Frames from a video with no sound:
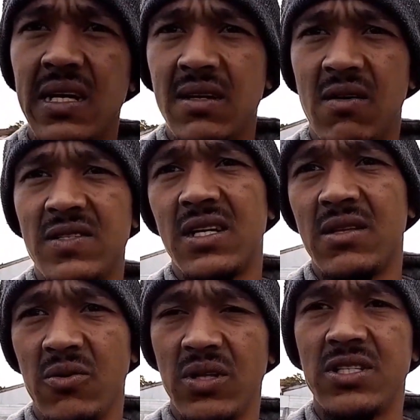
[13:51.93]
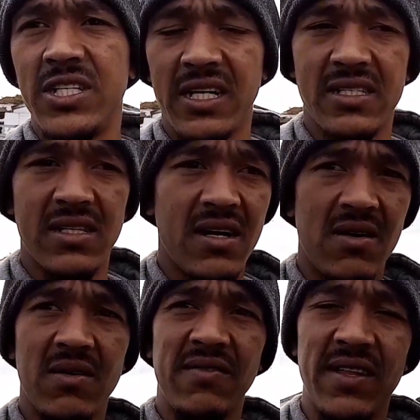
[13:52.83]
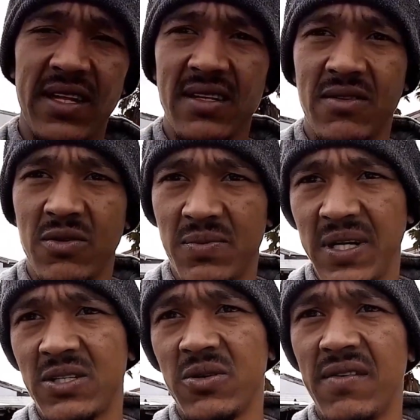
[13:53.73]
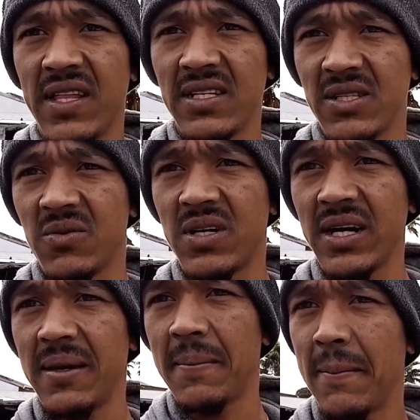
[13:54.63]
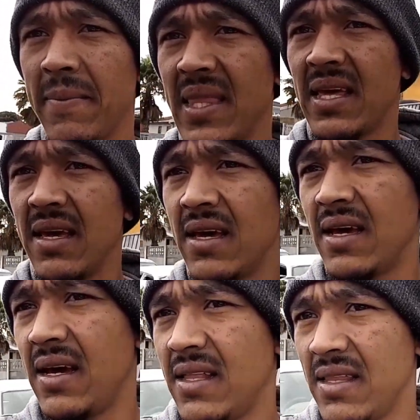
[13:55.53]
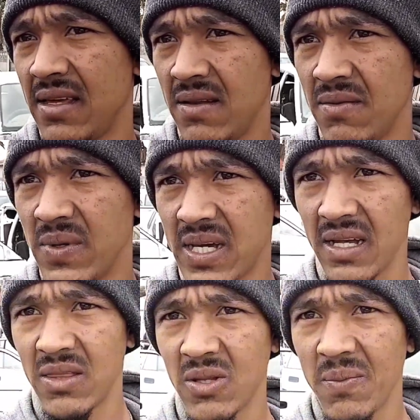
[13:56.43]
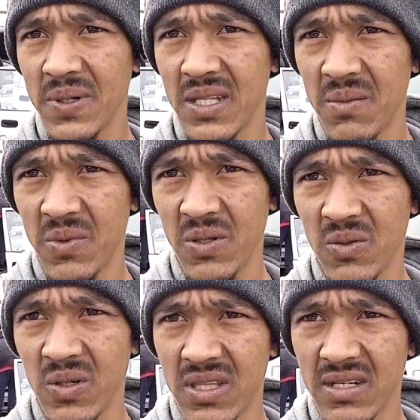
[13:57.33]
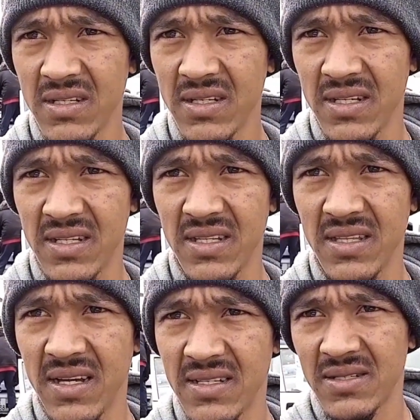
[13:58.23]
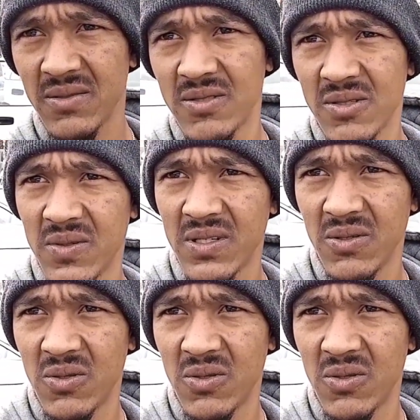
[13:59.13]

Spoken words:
Obviously do the checks now, everything, to make sure everything is okay, and then we can top it up with water, and then that's also good to